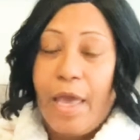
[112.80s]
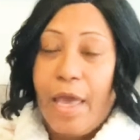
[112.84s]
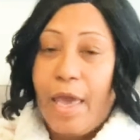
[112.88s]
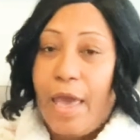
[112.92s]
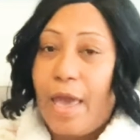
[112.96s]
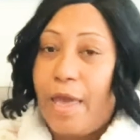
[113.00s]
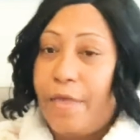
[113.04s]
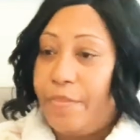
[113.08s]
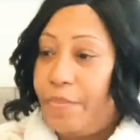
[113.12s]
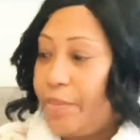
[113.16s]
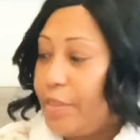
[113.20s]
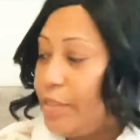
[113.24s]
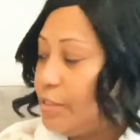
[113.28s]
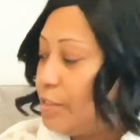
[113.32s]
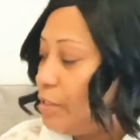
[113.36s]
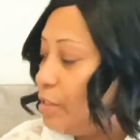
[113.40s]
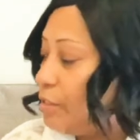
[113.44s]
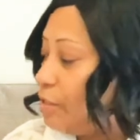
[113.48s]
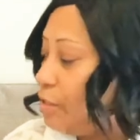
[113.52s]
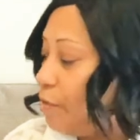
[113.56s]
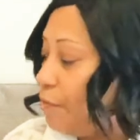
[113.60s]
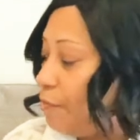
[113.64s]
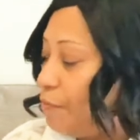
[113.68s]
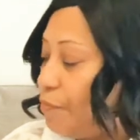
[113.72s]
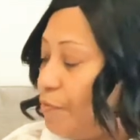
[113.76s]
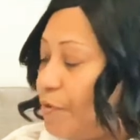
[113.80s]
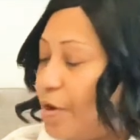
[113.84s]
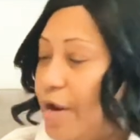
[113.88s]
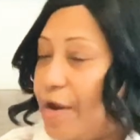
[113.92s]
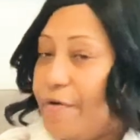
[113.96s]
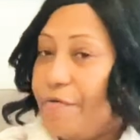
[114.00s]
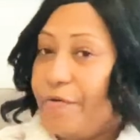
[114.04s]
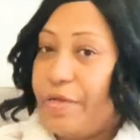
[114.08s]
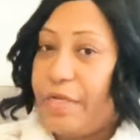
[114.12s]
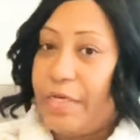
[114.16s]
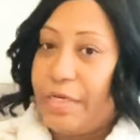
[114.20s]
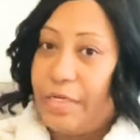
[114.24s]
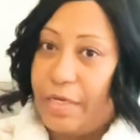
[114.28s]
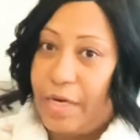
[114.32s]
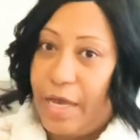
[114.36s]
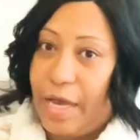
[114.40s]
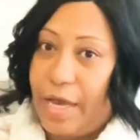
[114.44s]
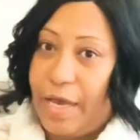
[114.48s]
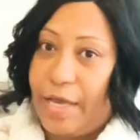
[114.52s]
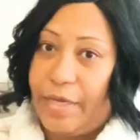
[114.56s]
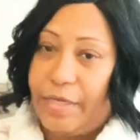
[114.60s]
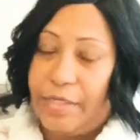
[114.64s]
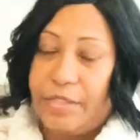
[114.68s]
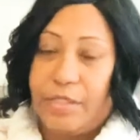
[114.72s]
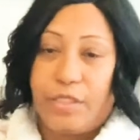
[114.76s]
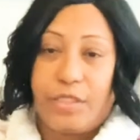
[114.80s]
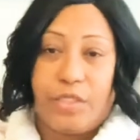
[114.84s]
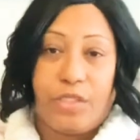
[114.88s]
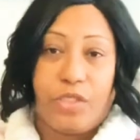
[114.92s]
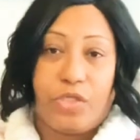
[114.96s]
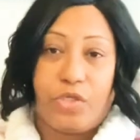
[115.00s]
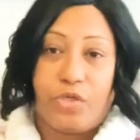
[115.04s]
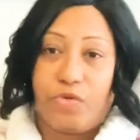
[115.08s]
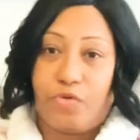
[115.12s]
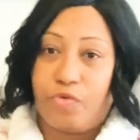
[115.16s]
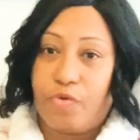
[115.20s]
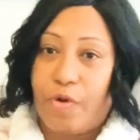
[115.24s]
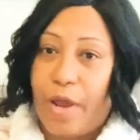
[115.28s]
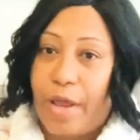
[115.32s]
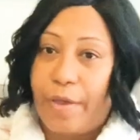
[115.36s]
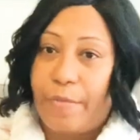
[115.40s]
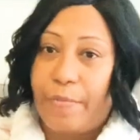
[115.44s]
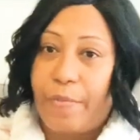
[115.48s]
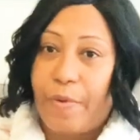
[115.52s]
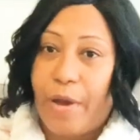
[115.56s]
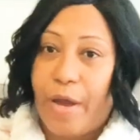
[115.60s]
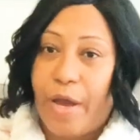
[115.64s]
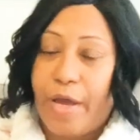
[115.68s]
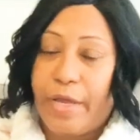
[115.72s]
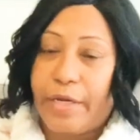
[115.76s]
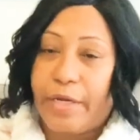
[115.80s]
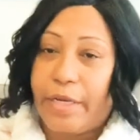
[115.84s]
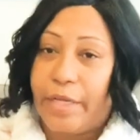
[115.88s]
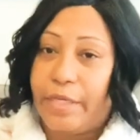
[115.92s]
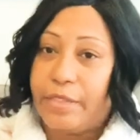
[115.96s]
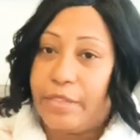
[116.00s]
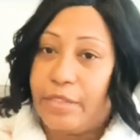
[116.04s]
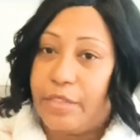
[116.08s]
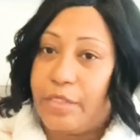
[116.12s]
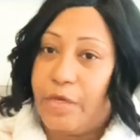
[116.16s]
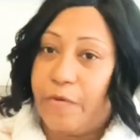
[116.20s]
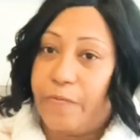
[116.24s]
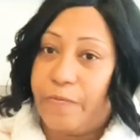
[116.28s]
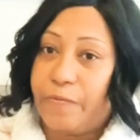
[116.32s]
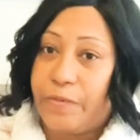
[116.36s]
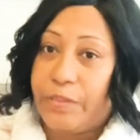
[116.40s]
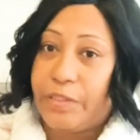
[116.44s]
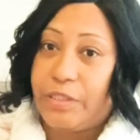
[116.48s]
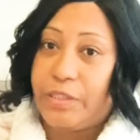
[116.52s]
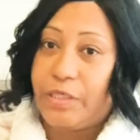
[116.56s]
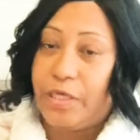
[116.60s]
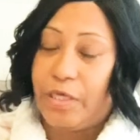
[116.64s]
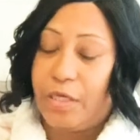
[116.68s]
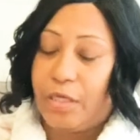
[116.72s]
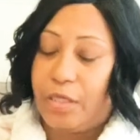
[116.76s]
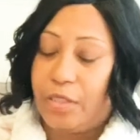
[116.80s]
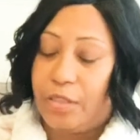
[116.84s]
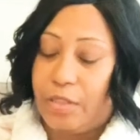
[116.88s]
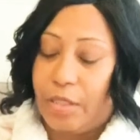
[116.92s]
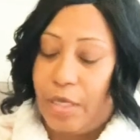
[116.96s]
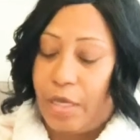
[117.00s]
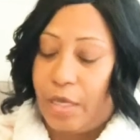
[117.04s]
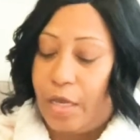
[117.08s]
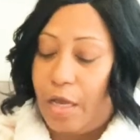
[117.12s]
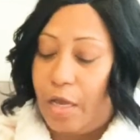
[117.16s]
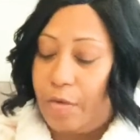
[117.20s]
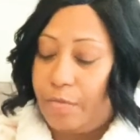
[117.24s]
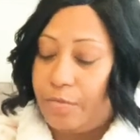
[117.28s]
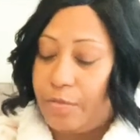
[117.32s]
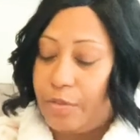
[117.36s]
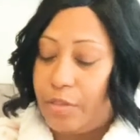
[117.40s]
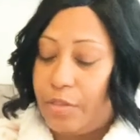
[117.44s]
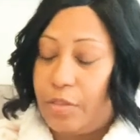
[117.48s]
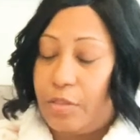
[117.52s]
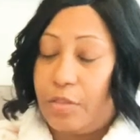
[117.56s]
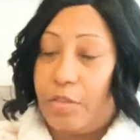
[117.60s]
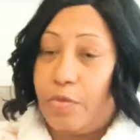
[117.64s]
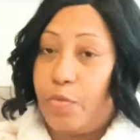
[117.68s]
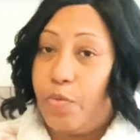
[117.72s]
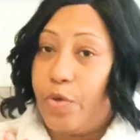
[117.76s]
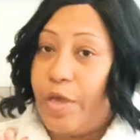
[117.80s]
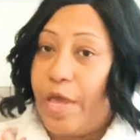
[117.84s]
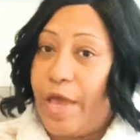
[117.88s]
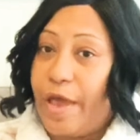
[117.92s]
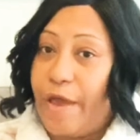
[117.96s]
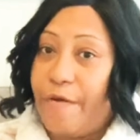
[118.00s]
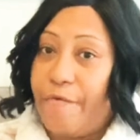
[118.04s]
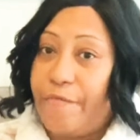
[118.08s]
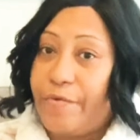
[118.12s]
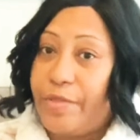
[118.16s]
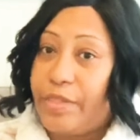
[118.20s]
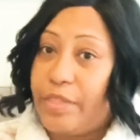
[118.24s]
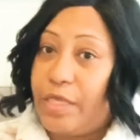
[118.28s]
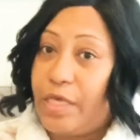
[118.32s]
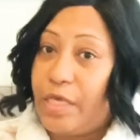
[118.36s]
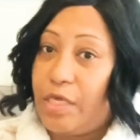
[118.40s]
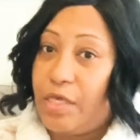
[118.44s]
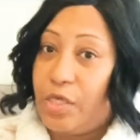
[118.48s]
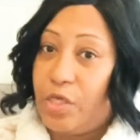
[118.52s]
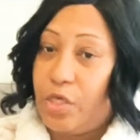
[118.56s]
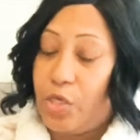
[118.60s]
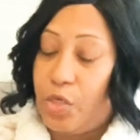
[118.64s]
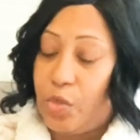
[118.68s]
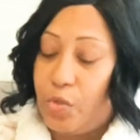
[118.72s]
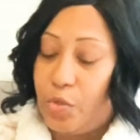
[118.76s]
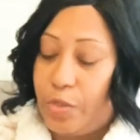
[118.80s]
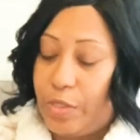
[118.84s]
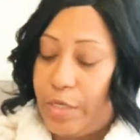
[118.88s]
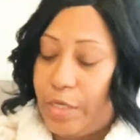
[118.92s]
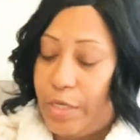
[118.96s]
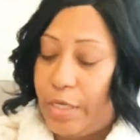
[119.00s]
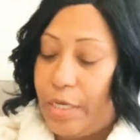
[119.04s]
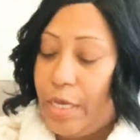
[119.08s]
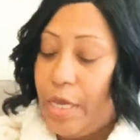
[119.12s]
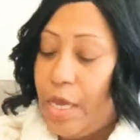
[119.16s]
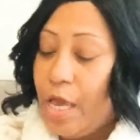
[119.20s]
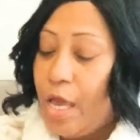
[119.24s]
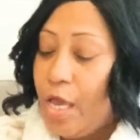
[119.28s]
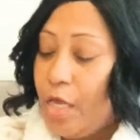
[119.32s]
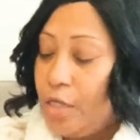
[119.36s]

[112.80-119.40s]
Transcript: And this is a very nice tripod and selfie stick that comes with everything you need.